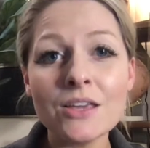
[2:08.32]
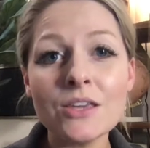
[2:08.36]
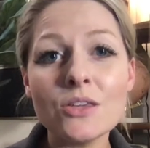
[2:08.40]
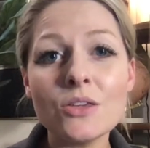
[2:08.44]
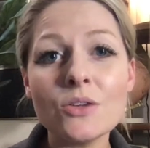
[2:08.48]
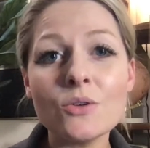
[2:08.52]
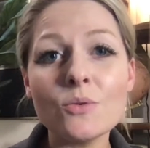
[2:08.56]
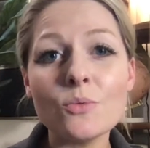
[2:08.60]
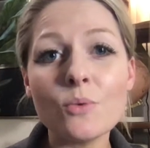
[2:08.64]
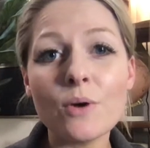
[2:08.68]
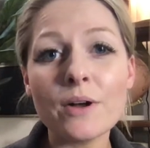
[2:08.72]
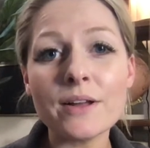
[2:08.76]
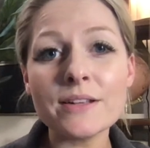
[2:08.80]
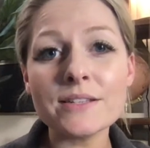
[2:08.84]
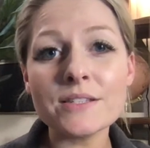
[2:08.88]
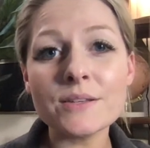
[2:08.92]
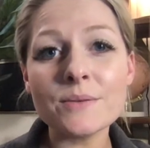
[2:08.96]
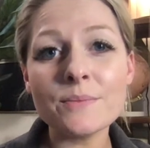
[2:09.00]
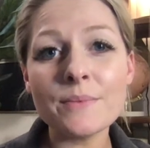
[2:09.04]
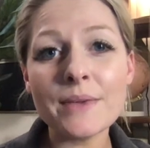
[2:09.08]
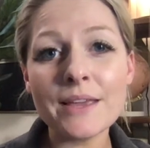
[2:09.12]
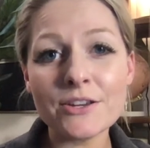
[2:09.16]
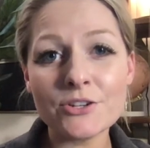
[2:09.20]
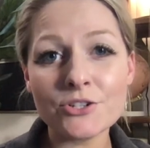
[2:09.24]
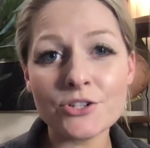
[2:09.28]
you want to
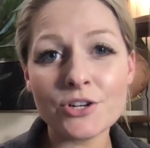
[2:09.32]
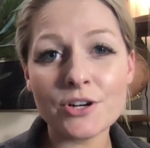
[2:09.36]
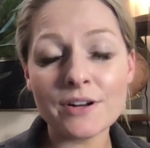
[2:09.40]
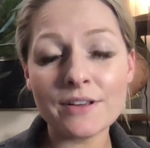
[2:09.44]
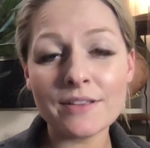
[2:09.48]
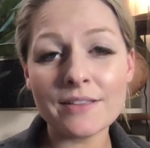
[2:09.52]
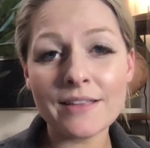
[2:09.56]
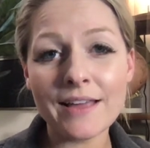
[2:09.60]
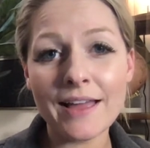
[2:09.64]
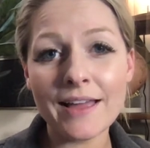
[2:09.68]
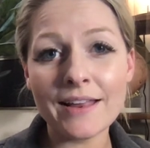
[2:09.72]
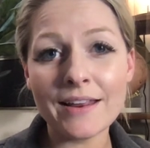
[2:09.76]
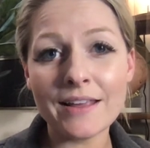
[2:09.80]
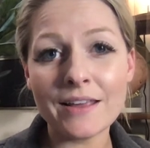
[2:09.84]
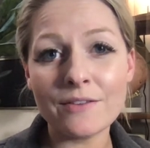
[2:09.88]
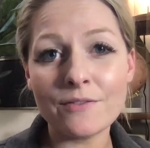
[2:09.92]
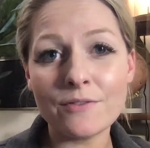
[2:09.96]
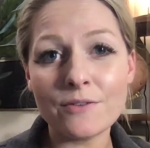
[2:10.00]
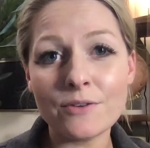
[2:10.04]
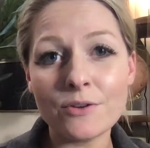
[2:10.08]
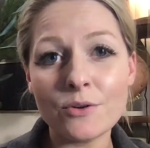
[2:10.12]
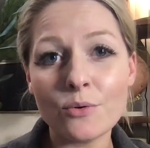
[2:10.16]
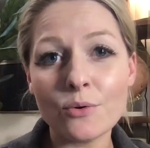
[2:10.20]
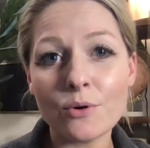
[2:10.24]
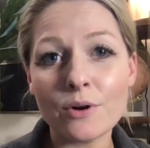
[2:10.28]
make sure that
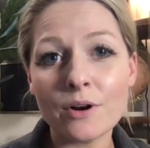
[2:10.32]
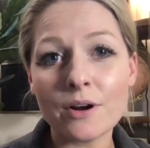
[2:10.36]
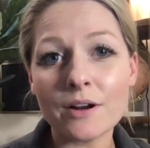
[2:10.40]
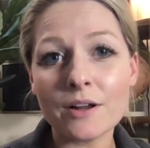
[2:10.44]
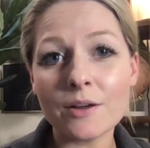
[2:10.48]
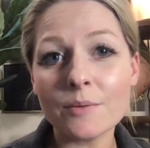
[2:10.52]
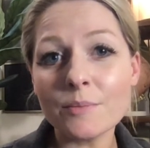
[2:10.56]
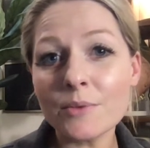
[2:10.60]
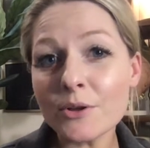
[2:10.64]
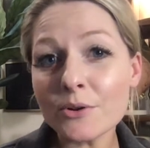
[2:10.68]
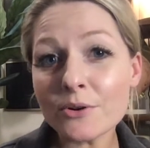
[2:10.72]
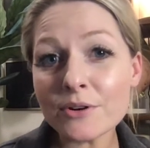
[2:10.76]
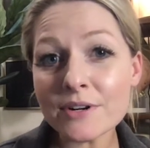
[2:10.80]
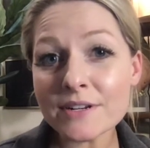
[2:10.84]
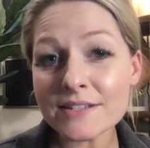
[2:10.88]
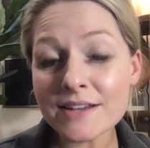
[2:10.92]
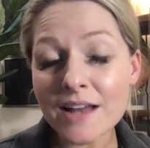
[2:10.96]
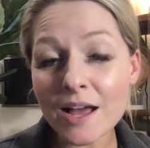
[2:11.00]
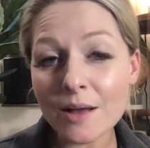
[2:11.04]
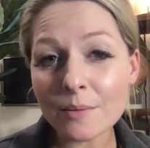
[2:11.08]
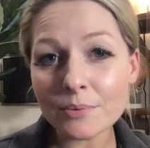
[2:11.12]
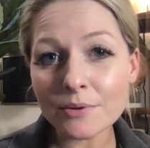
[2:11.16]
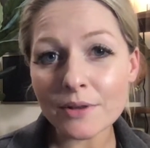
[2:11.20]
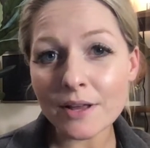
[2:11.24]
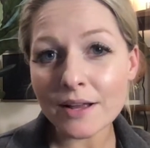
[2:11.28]
if your computer is
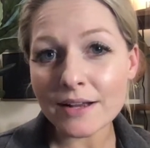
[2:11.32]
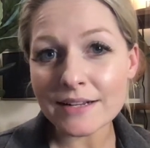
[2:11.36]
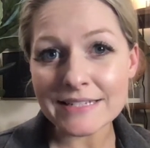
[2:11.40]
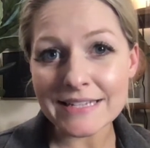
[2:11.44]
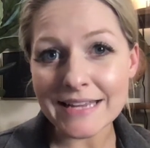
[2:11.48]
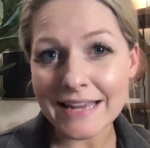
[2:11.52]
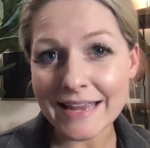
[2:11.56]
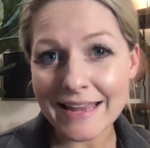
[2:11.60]
not plugged